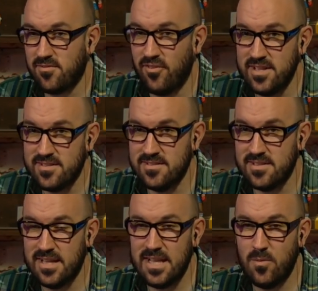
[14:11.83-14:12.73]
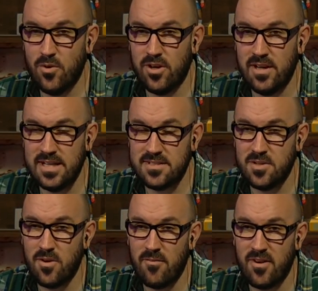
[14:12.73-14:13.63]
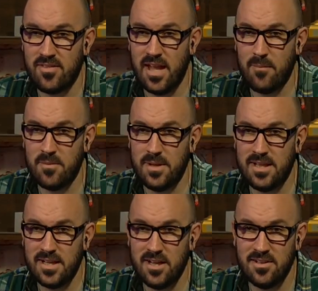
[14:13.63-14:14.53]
for instance, in League One or League Two, wherever they happen to be that year.